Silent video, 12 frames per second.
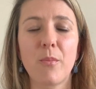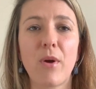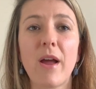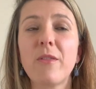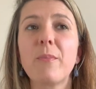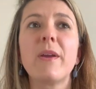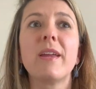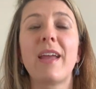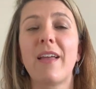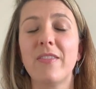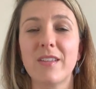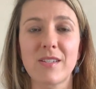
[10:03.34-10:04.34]
breath, but
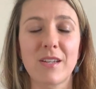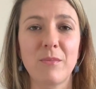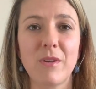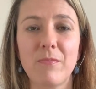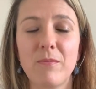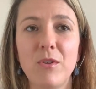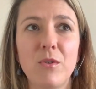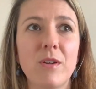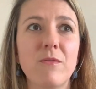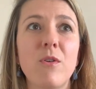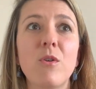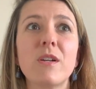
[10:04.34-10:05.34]
again, this can be, you can
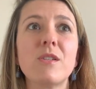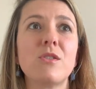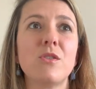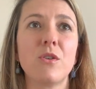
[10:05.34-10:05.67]
focus